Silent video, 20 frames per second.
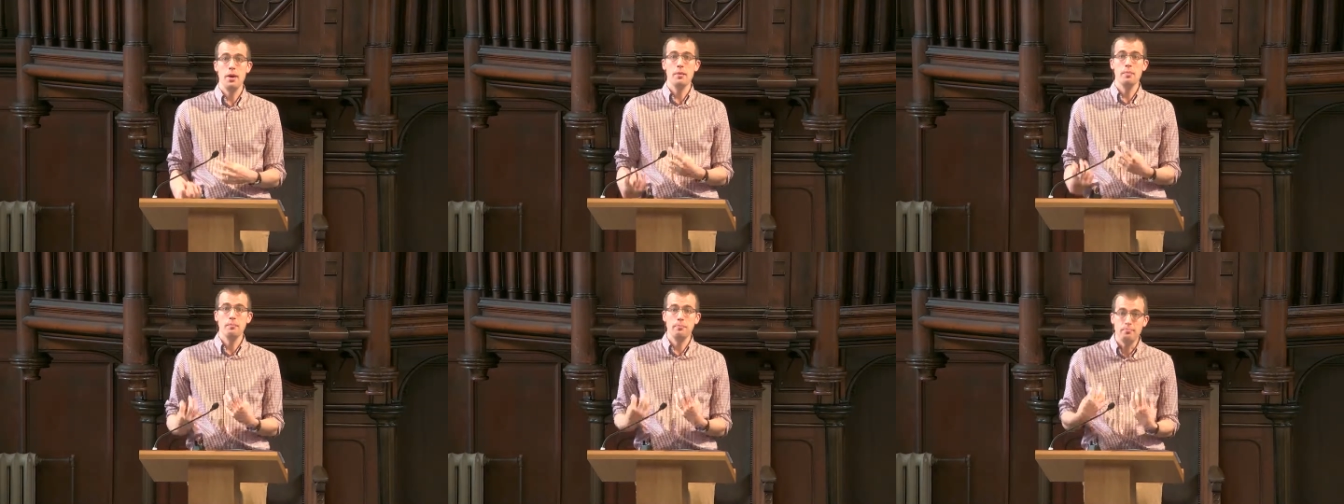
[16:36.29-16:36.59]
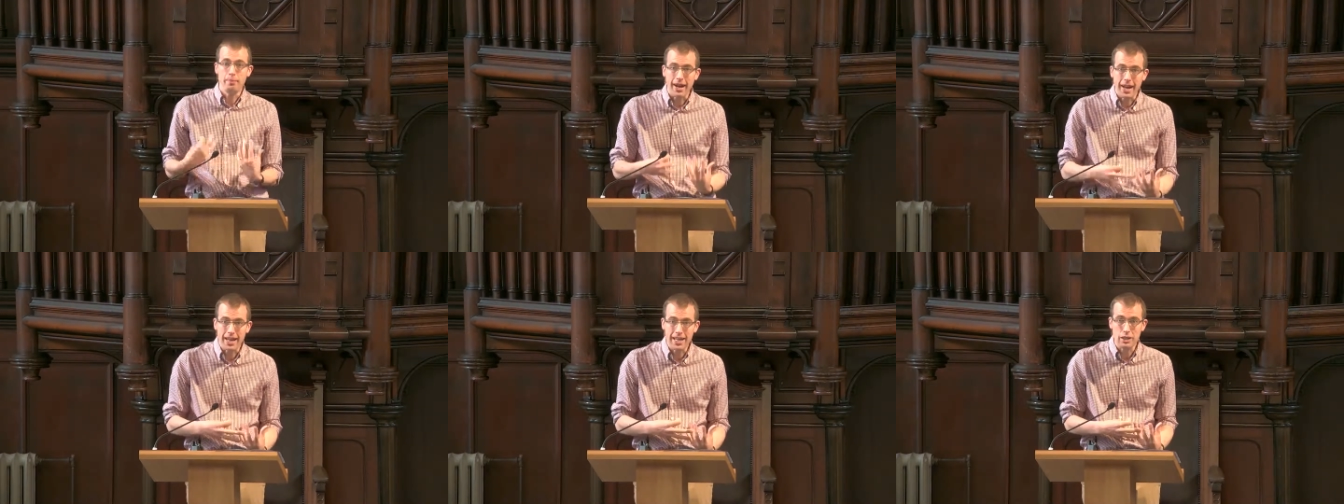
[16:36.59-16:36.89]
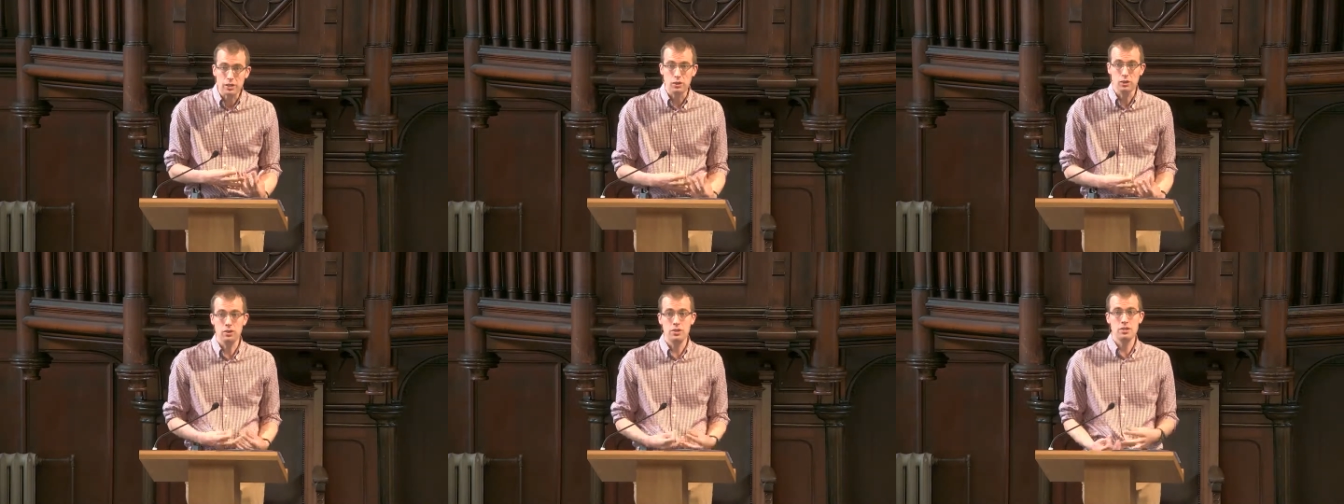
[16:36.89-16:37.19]
my
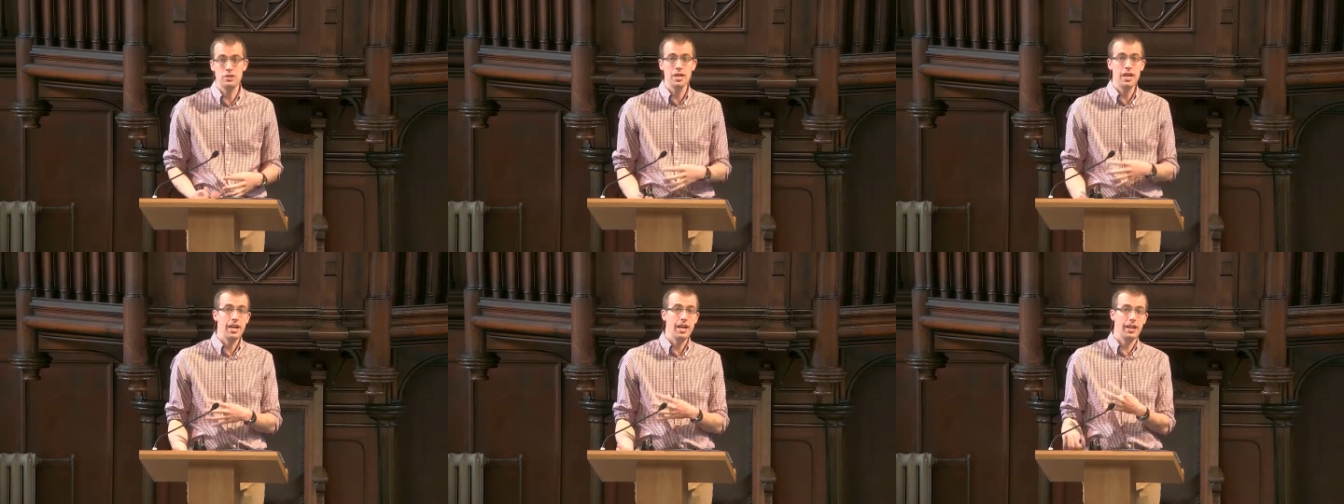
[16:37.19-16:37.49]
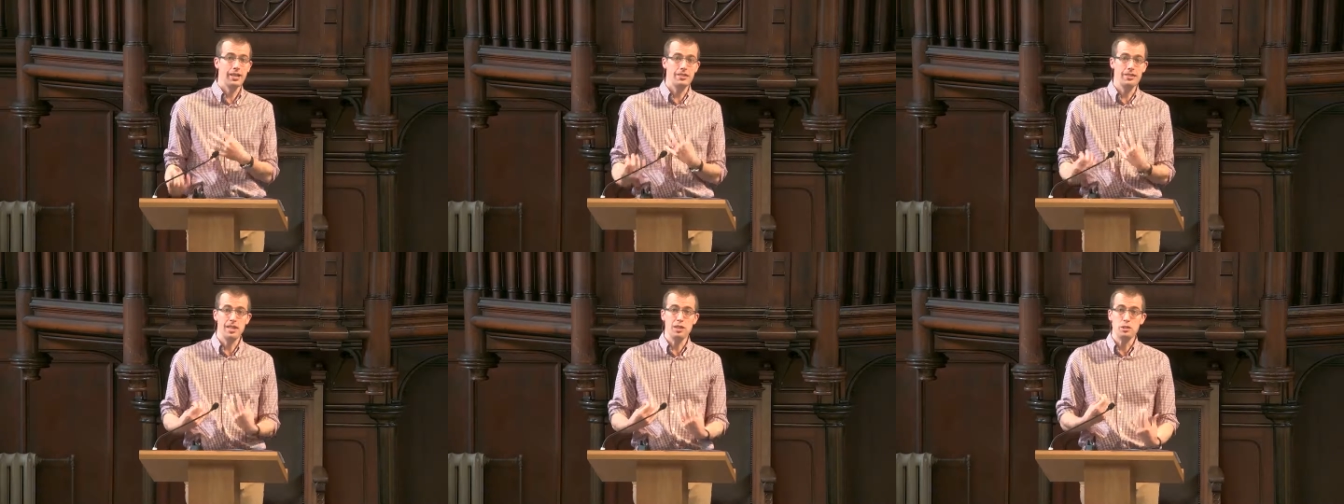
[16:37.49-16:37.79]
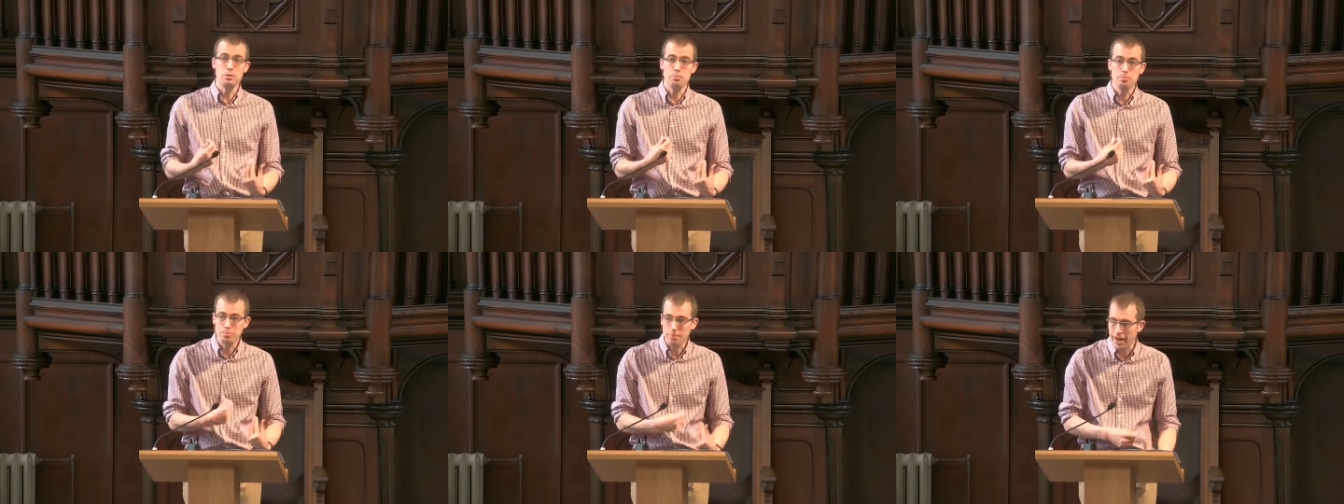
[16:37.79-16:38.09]
goods. I'll say
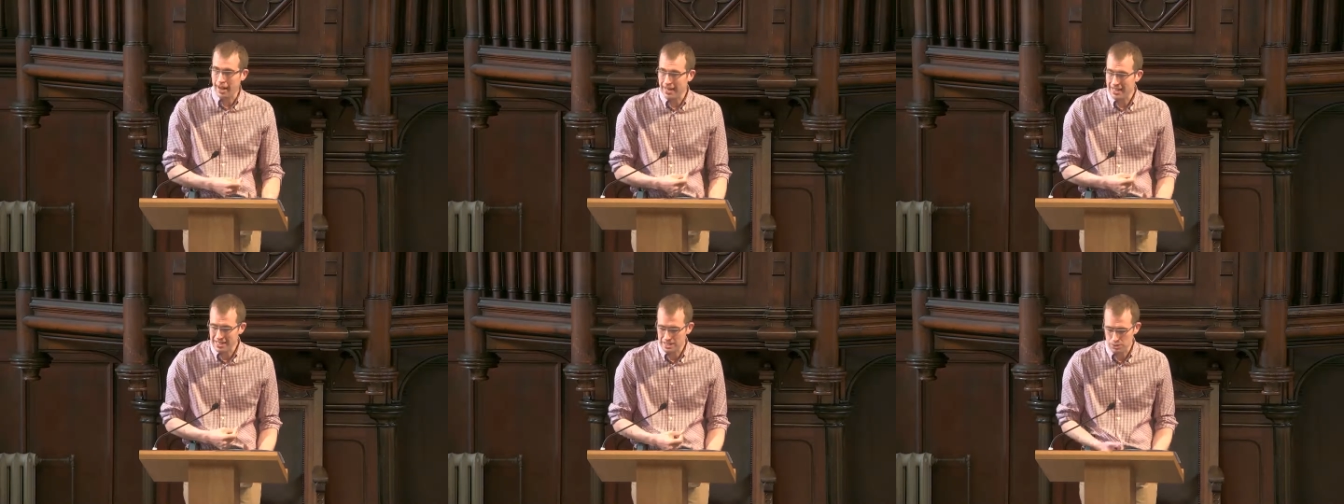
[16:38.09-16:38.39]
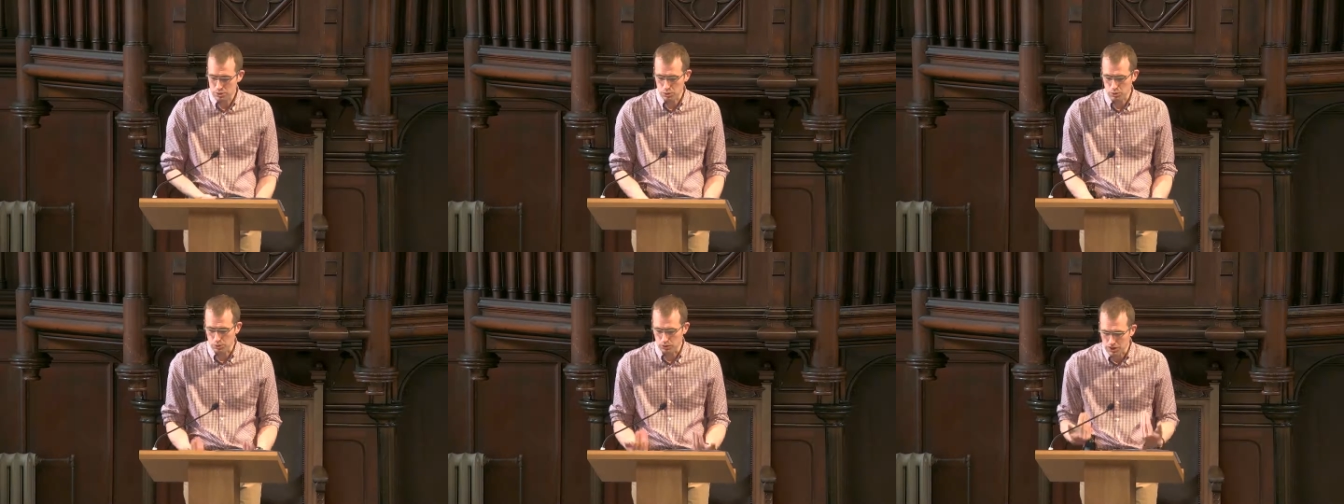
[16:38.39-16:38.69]
to my soul.